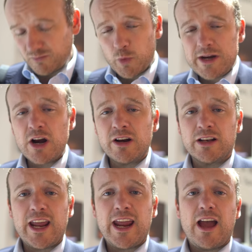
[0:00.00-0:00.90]
We
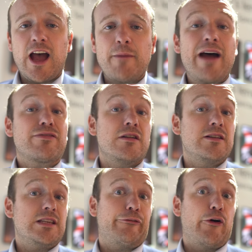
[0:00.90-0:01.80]
currently have
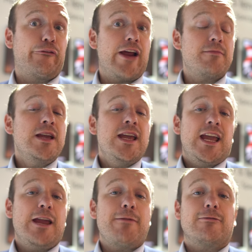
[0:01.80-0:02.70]
30 full-frame
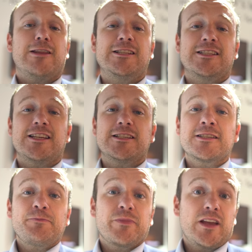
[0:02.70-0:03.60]
E-mount
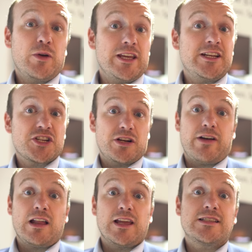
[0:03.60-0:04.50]
lenses with the addition of
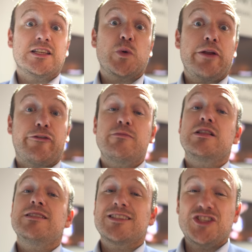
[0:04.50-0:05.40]
our latest
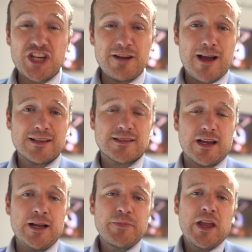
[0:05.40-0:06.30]
24mm G
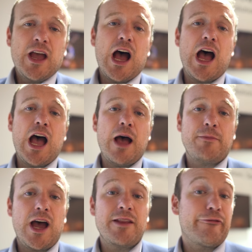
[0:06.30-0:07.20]
Master
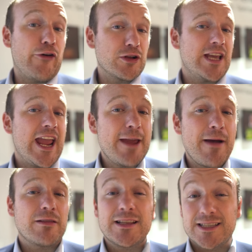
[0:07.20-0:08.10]
and 48
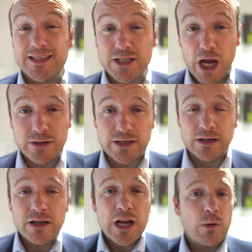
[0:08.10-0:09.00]
E-mount lenses in
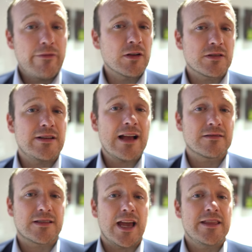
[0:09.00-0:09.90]
total. We've also
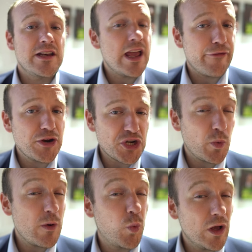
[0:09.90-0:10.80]
announced that in the near future
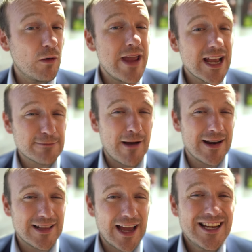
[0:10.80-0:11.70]
we will be
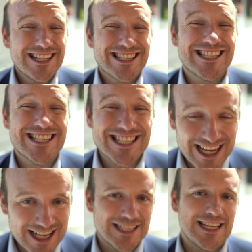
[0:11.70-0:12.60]
expanding that to
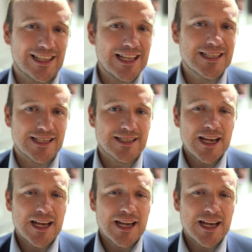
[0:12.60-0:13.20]
60 lenses.